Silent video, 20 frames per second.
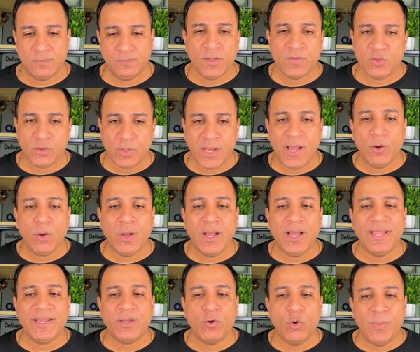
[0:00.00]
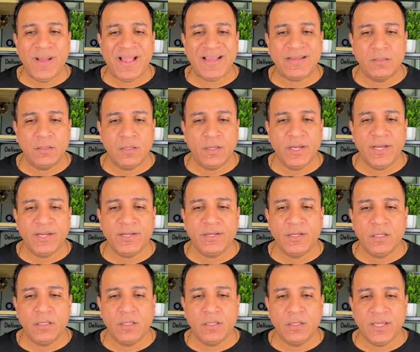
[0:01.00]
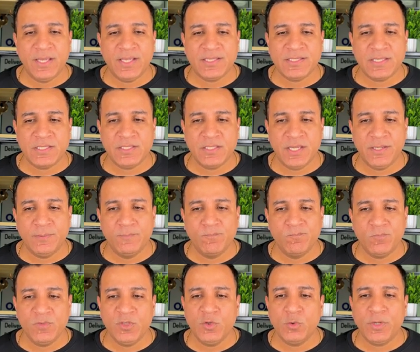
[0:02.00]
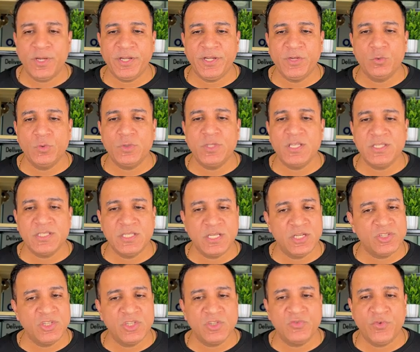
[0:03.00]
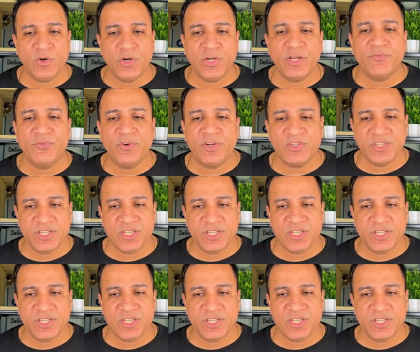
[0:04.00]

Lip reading: So now I go back, and as I said, you can do these searches for different